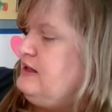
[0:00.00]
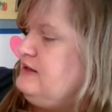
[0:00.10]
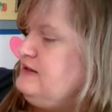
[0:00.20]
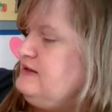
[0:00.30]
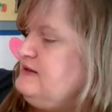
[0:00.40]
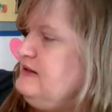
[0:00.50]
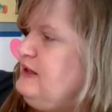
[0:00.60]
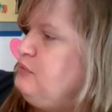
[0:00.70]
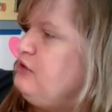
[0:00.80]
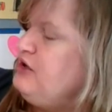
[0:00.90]

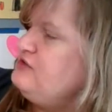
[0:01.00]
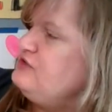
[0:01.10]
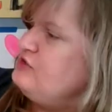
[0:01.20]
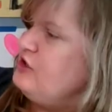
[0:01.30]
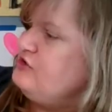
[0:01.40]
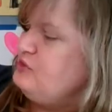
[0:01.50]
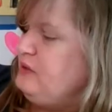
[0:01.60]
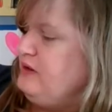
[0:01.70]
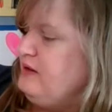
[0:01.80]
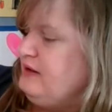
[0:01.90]
Zebra starts
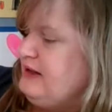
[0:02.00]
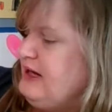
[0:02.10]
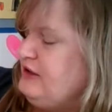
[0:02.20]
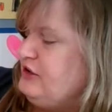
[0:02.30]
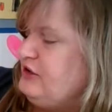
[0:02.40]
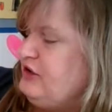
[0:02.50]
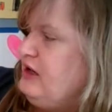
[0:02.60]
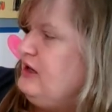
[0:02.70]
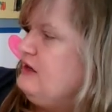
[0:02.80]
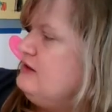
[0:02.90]
with the letter
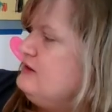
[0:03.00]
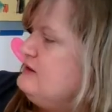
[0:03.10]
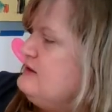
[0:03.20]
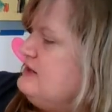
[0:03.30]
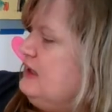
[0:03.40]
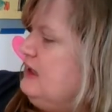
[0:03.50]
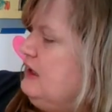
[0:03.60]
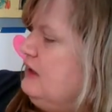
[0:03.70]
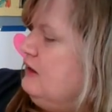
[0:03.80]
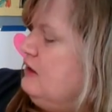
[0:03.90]

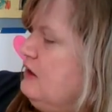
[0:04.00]
Z.